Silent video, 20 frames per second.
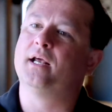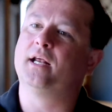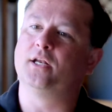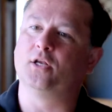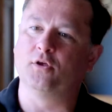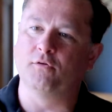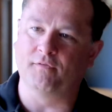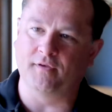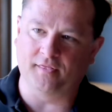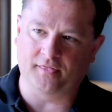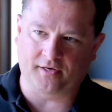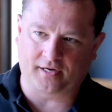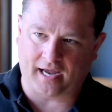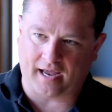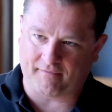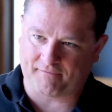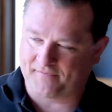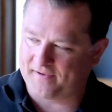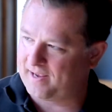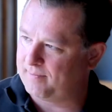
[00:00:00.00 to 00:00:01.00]
And you've either
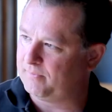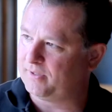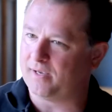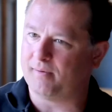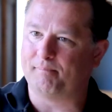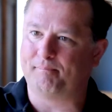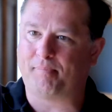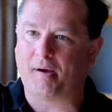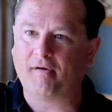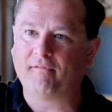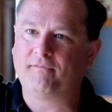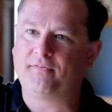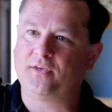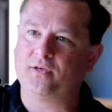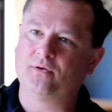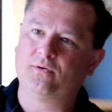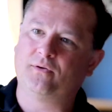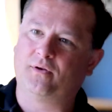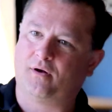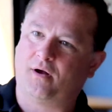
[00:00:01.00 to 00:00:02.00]
got family above
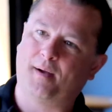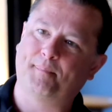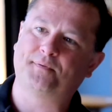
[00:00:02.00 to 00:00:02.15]
you,